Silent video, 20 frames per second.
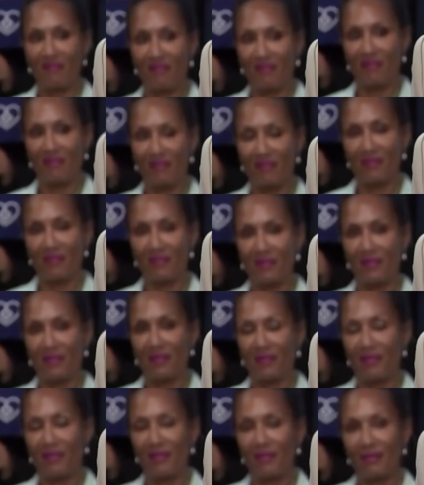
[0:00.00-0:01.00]

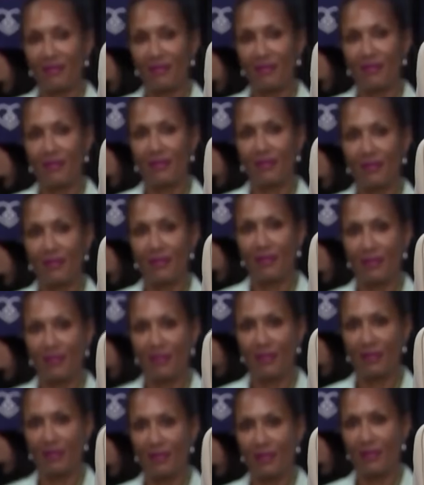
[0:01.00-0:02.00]

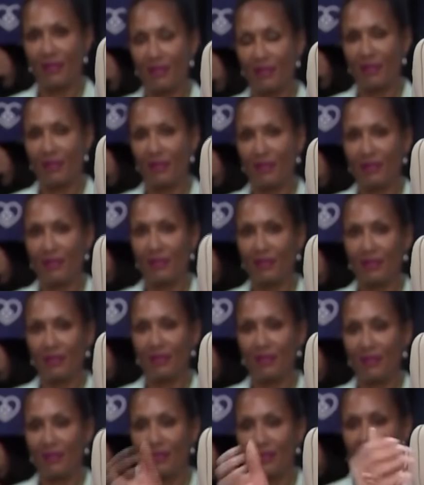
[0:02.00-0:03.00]

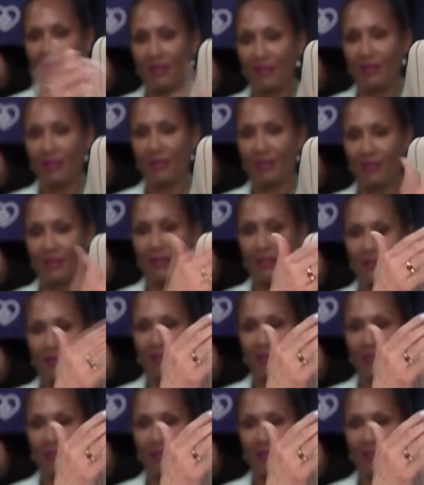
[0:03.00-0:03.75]
(silent)